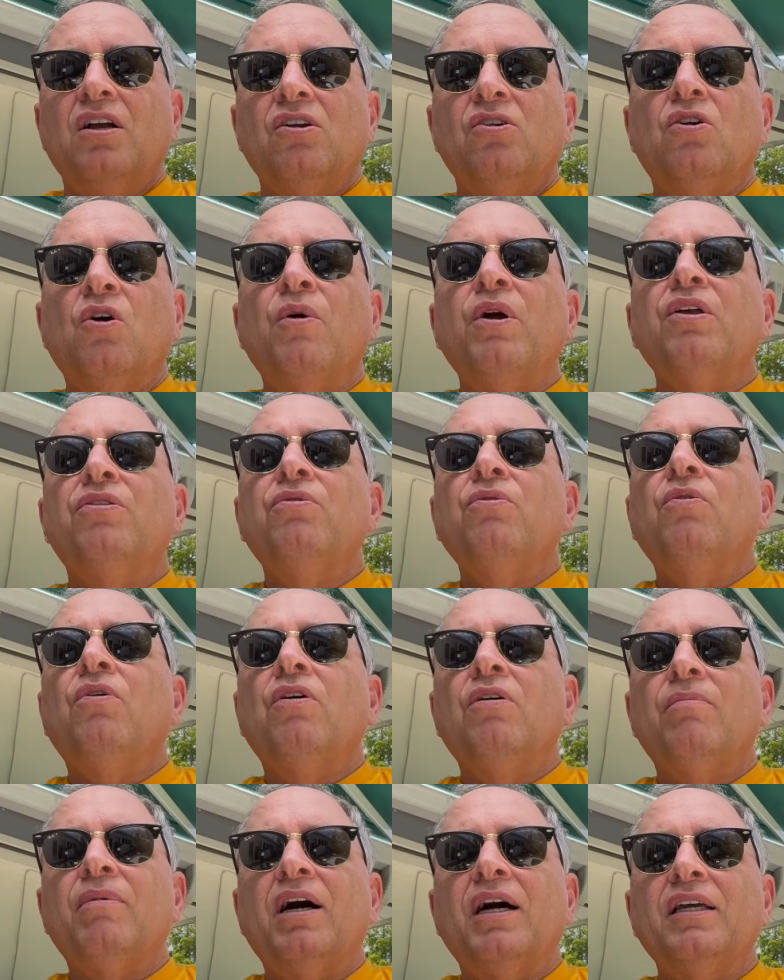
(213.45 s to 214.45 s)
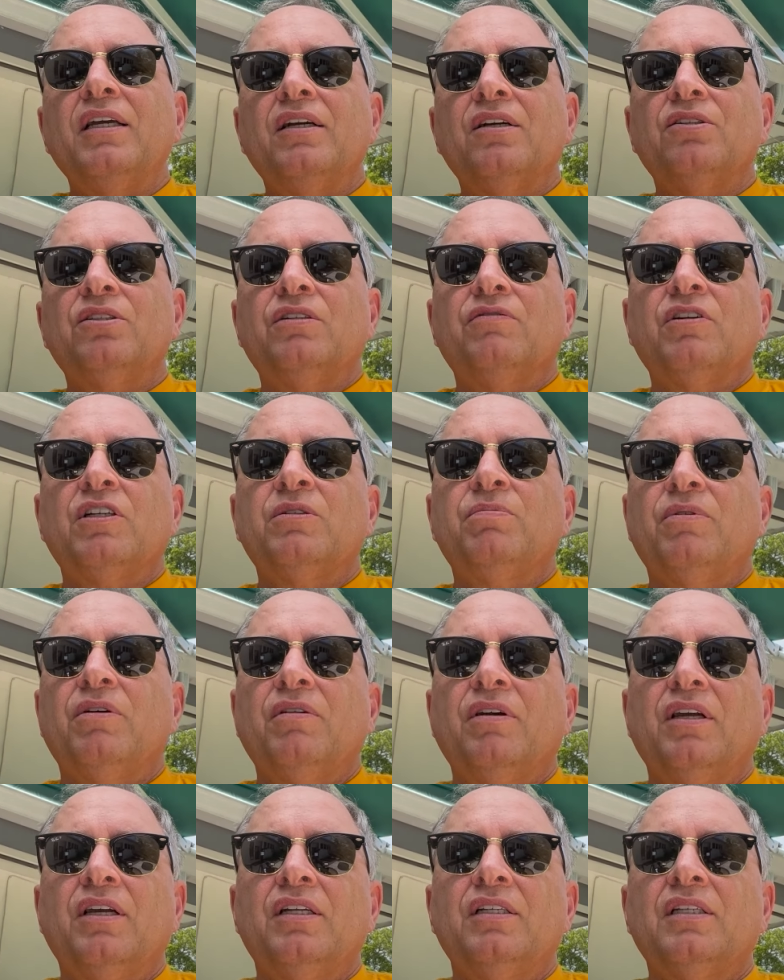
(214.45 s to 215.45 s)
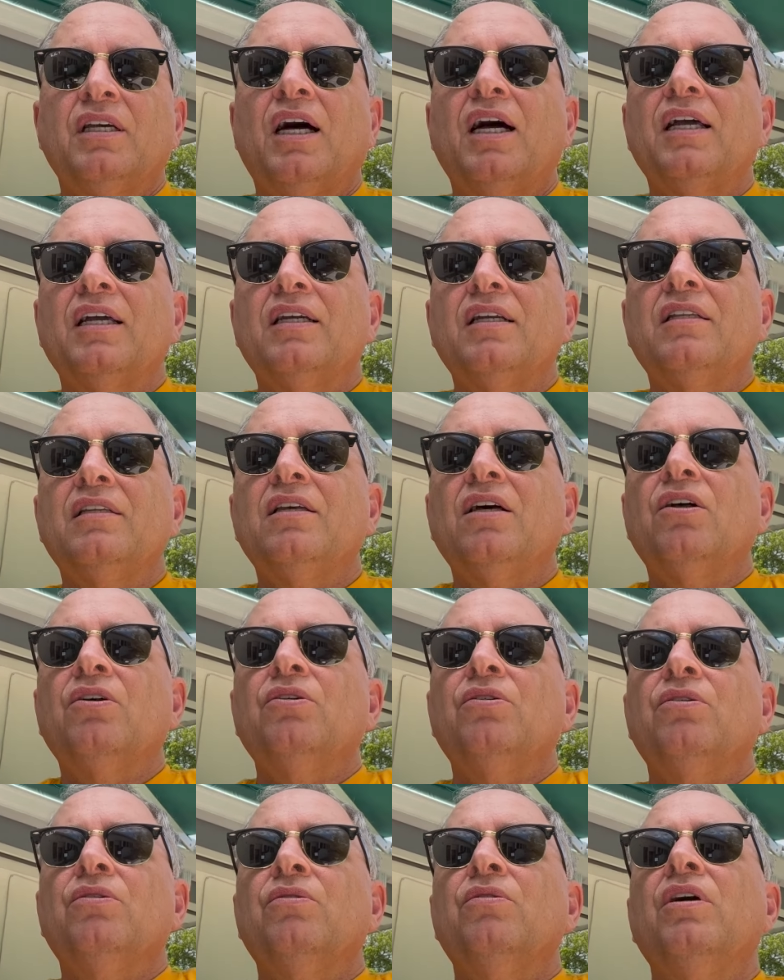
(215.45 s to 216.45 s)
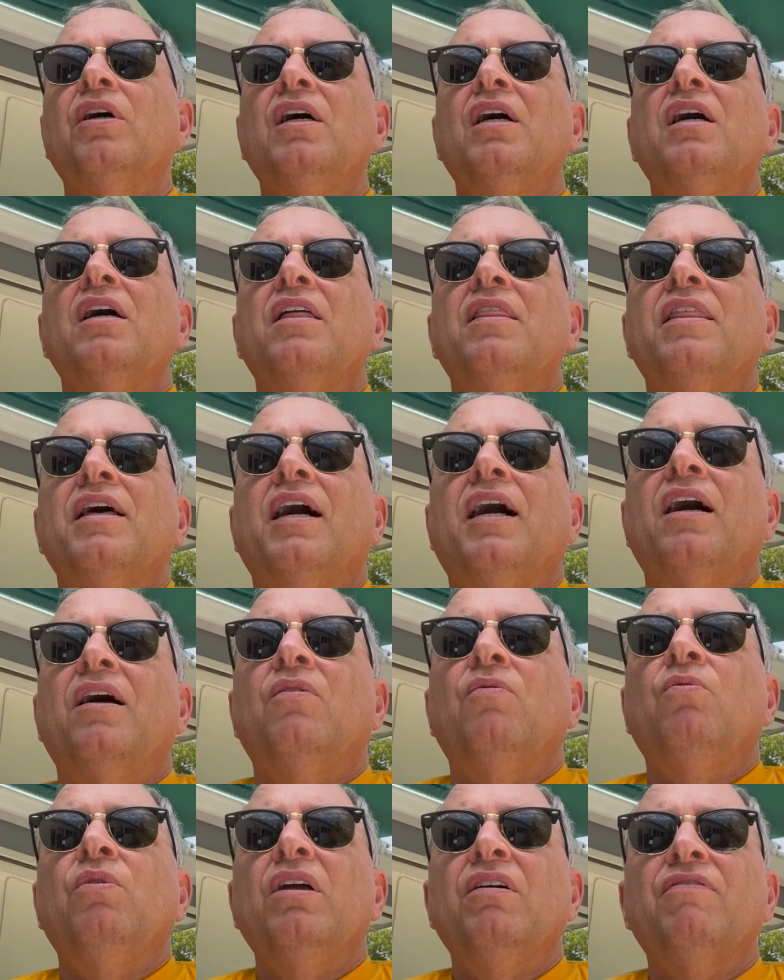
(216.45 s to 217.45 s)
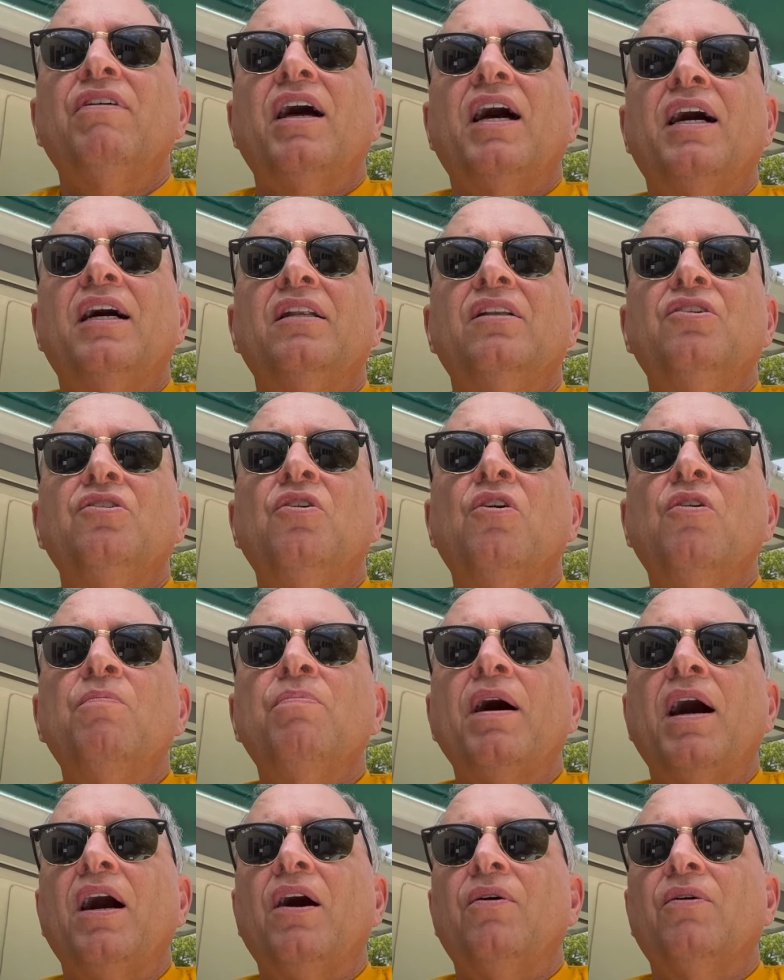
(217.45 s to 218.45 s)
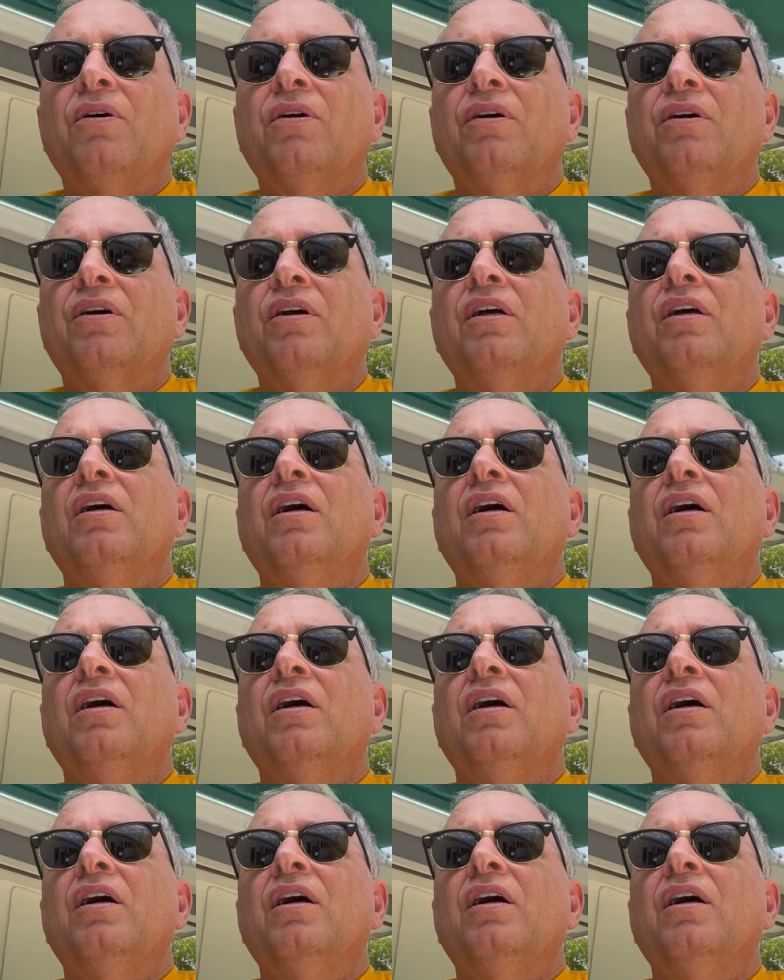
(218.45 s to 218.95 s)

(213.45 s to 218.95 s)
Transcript: Going through all my years of experience, I could tell you that we've had no power